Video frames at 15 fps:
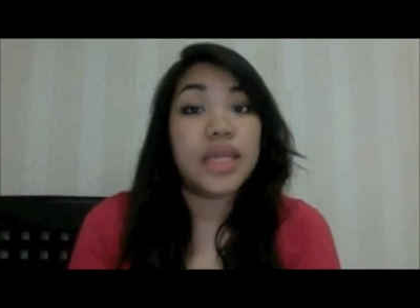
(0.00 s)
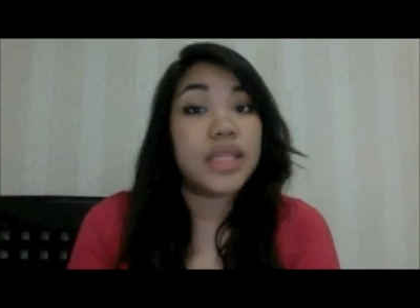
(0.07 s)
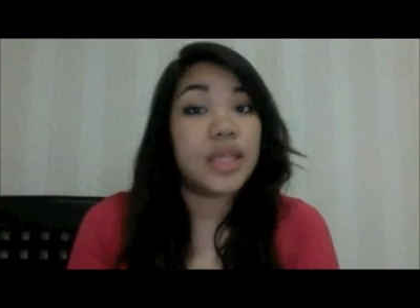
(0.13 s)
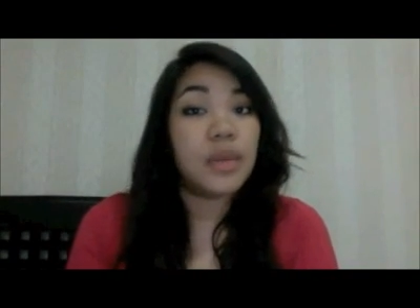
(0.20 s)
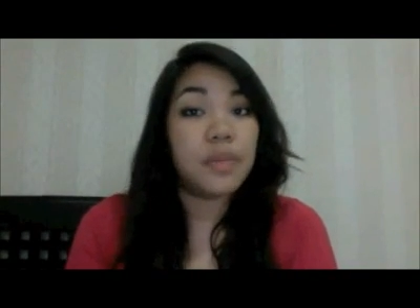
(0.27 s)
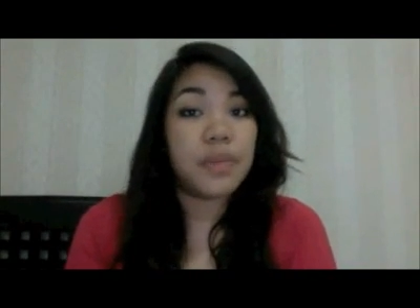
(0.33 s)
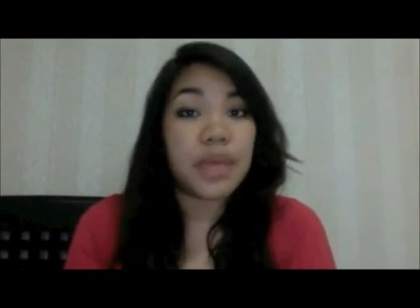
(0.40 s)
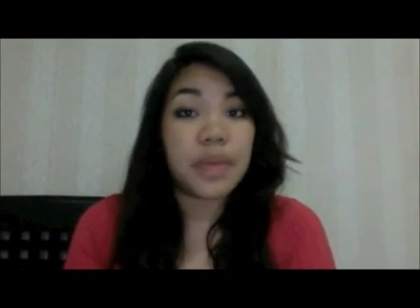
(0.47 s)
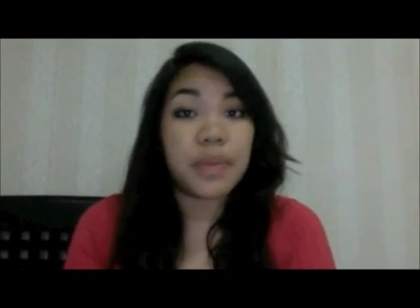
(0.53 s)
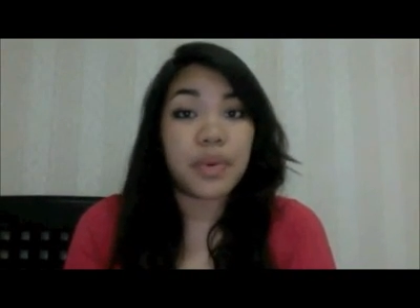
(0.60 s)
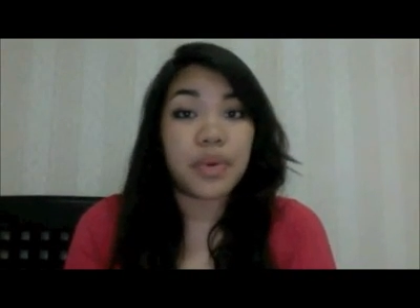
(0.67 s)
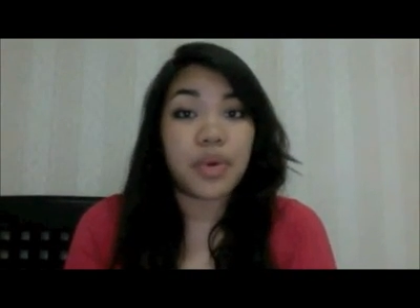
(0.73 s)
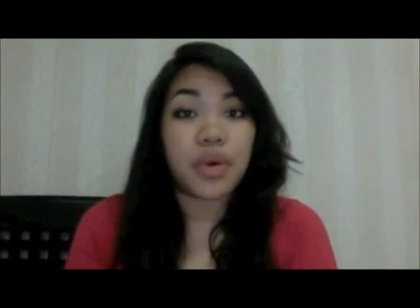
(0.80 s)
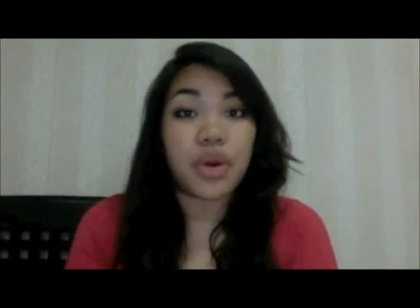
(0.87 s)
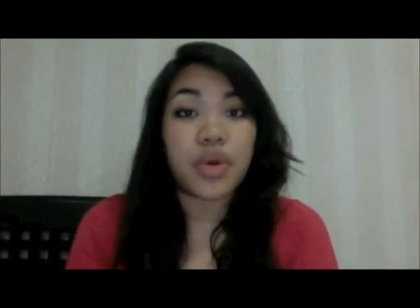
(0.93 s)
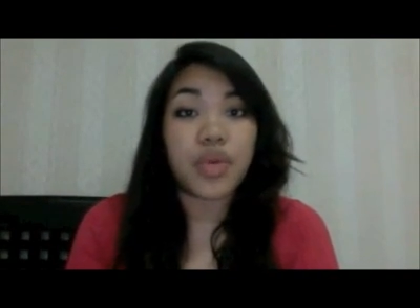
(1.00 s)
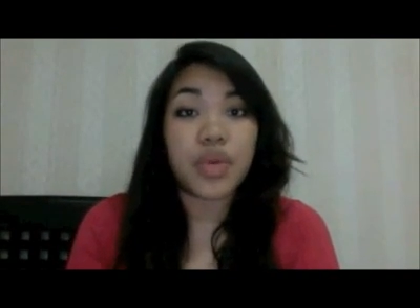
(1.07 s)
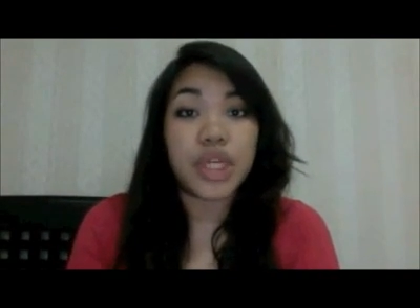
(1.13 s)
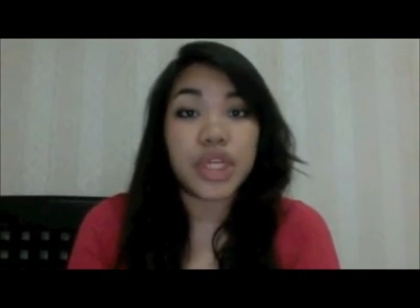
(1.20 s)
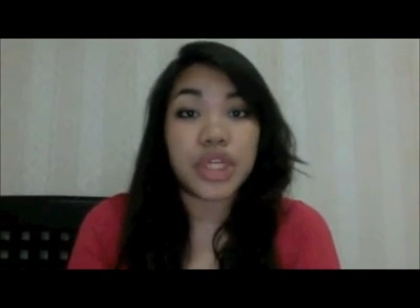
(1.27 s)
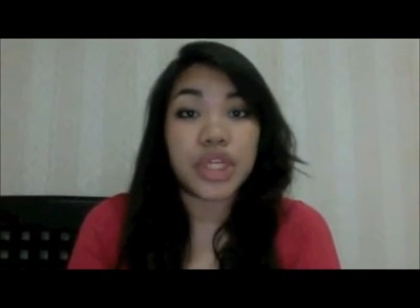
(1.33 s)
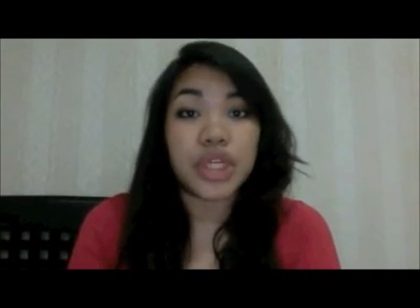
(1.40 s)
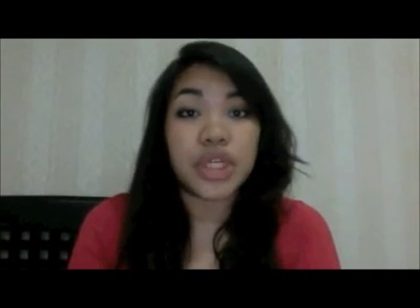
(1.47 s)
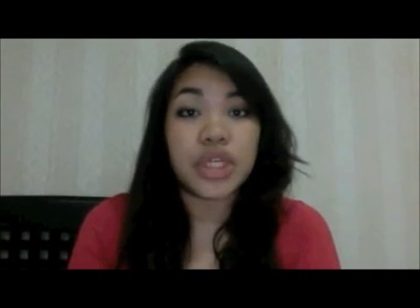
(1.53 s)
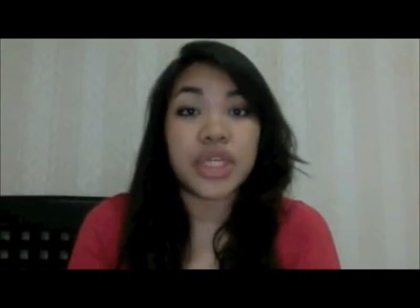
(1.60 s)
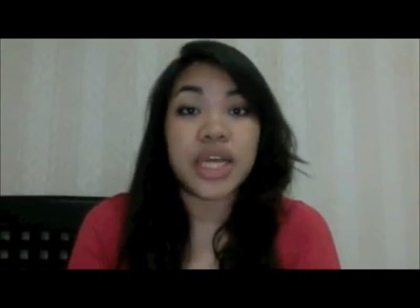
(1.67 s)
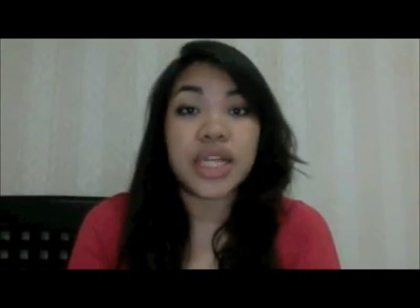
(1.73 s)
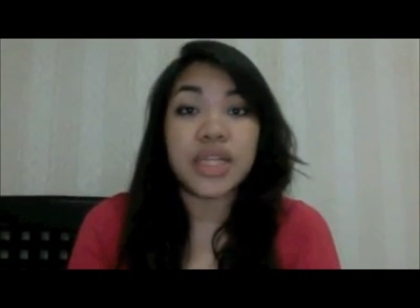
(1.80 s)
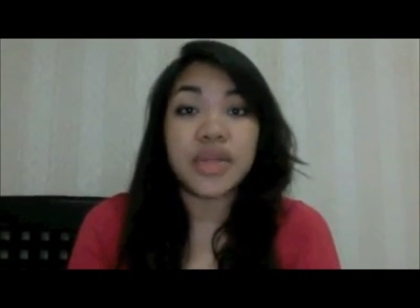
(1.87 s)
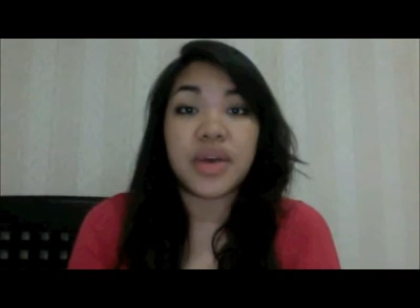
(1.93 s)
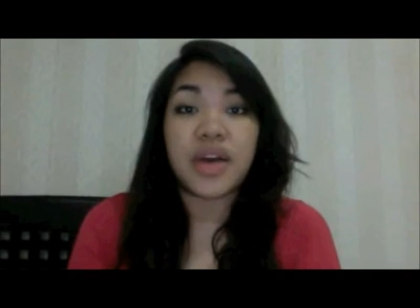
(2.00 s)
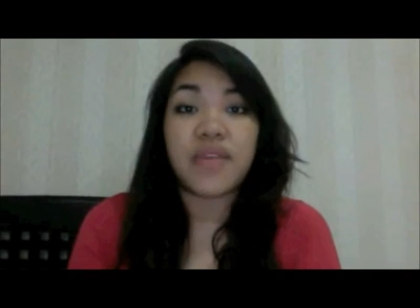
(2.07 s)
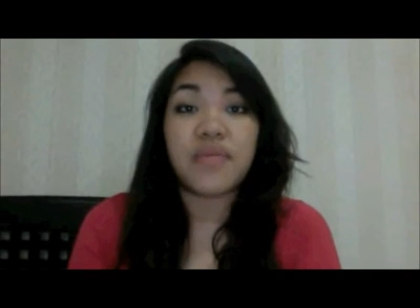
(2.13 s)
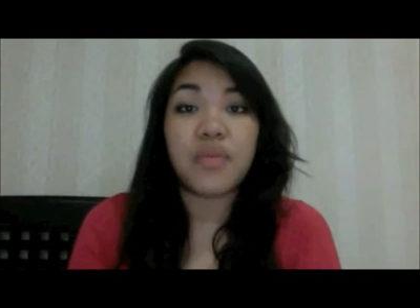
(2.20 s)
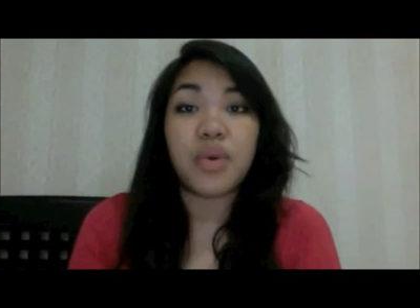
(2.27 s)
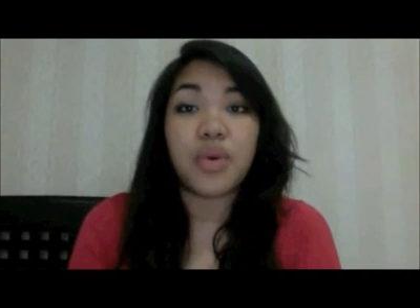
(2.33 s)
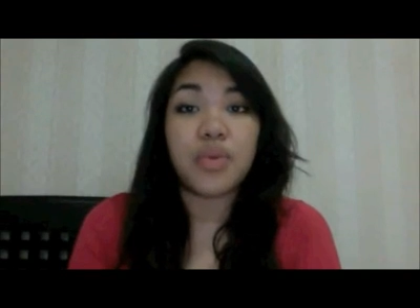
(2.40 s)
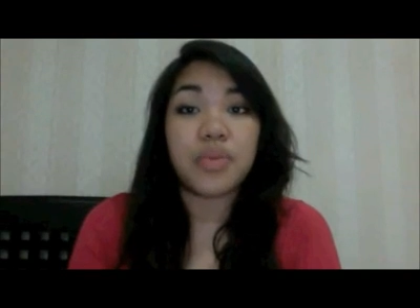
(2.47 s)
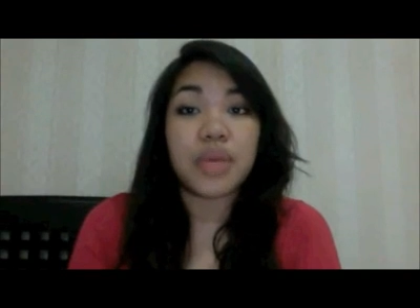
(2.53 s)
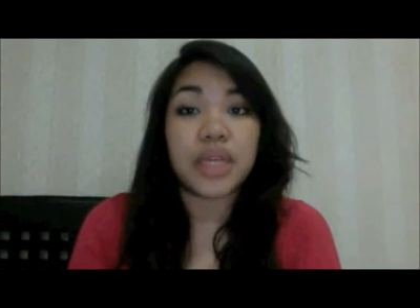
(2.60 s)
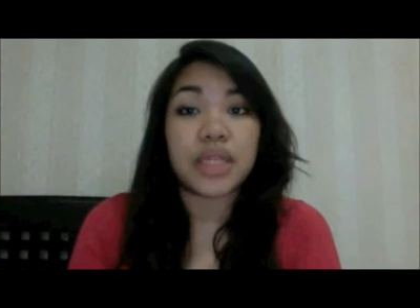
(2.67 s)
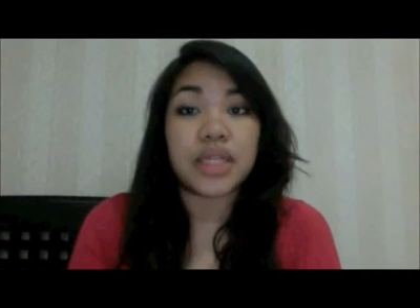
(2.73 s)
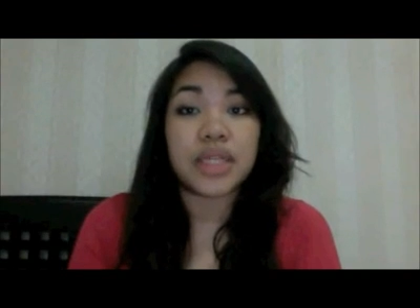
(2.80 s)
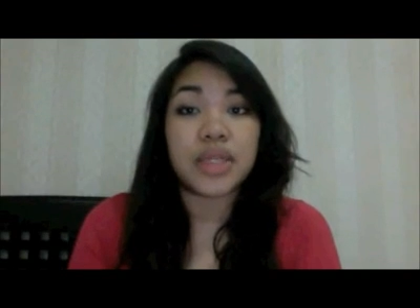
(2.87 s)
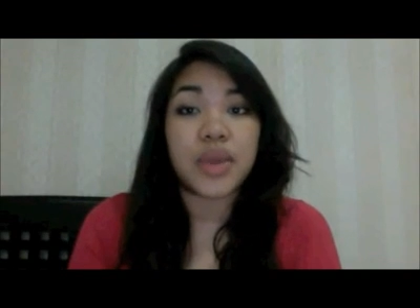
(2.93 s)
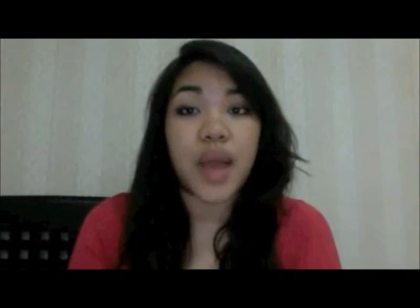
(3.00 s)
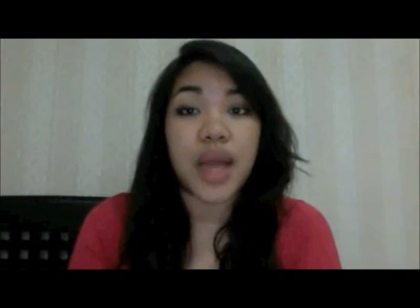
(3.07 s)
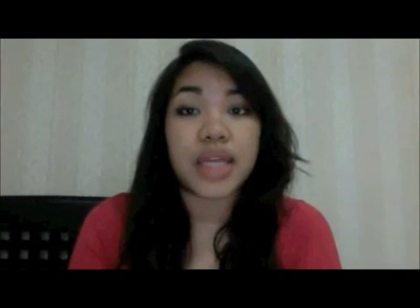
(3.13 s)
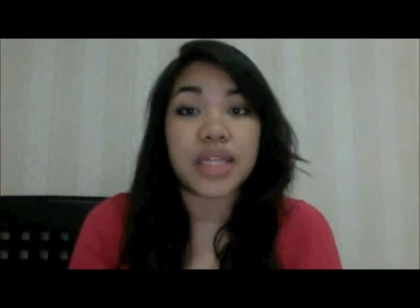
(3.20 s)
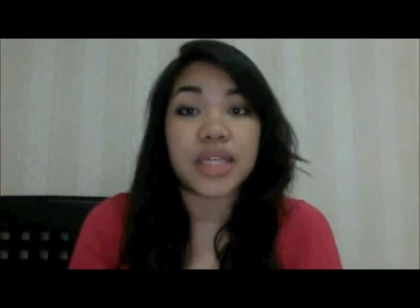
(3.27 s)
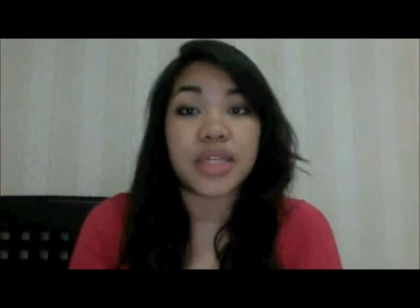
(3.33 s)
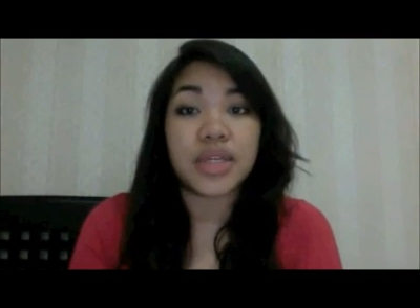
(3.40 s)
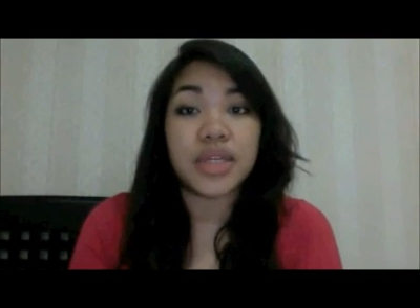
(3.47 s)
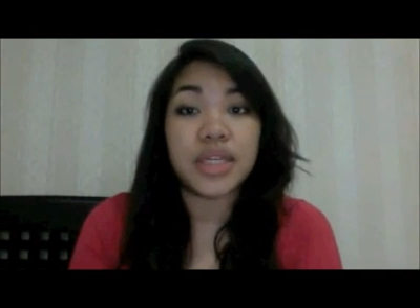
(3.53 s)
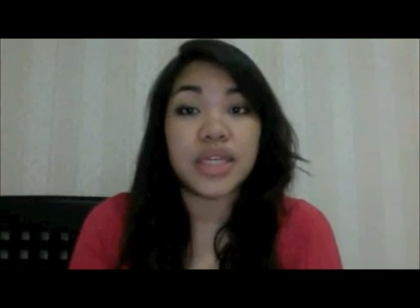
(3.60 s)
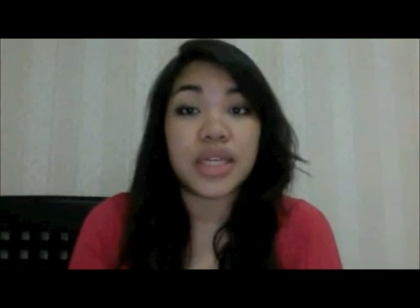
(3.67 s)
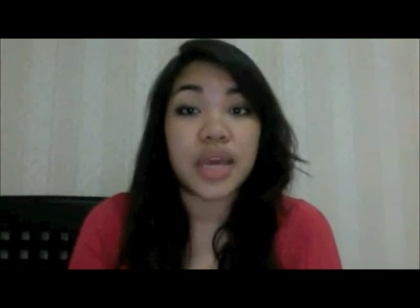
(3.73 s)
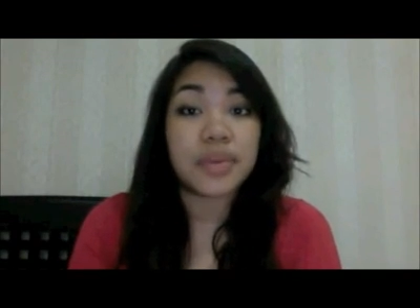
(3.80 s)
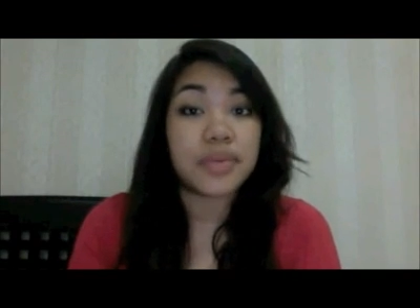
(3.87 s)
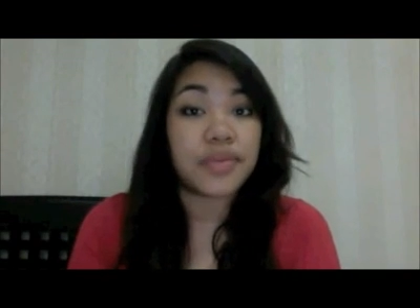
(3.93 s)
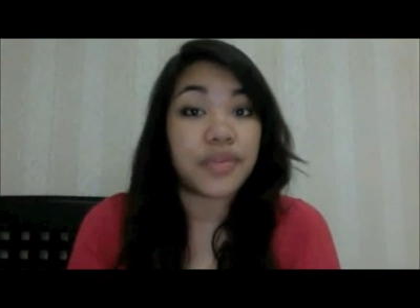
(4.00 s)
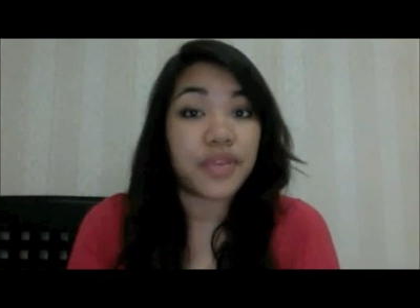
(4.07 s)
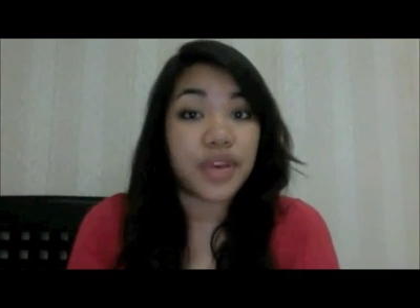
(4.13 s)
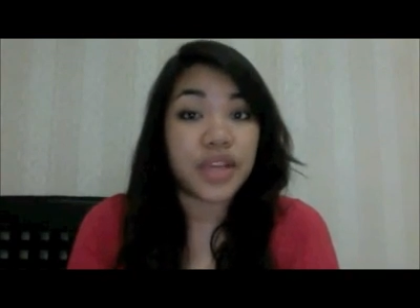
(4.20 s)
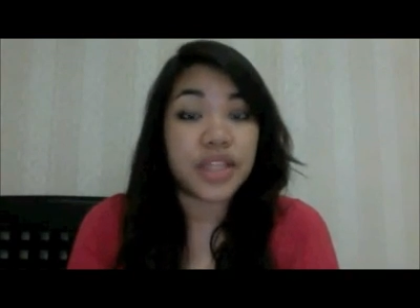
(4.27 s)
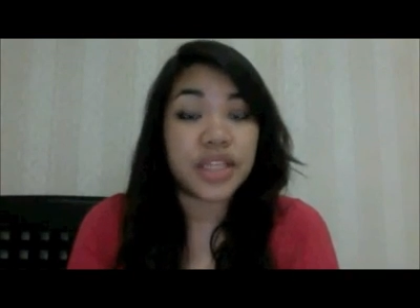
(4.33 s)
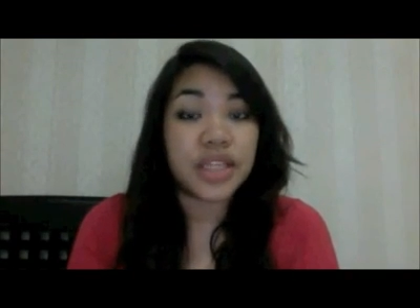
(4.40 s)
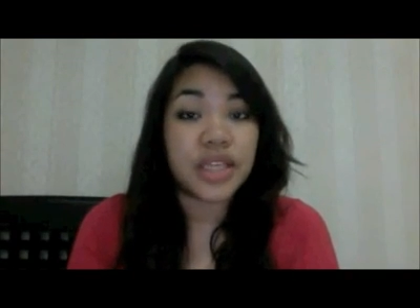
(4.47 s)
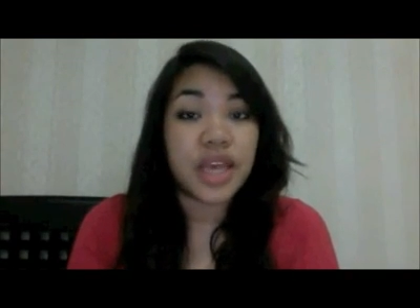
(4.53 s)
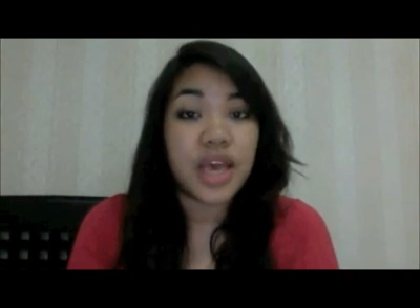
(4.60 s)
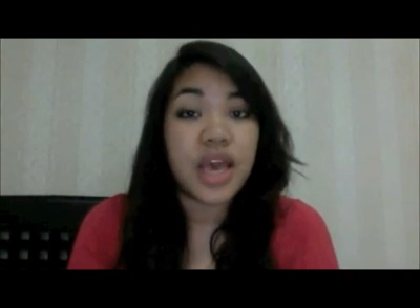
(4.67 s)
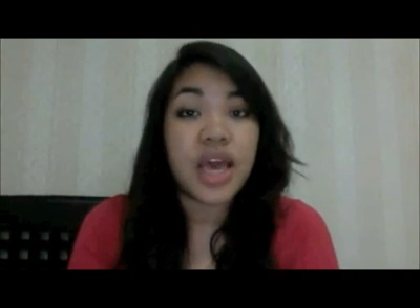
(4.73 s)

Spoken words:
Some people who are richer tend to have more means to access certain types of goods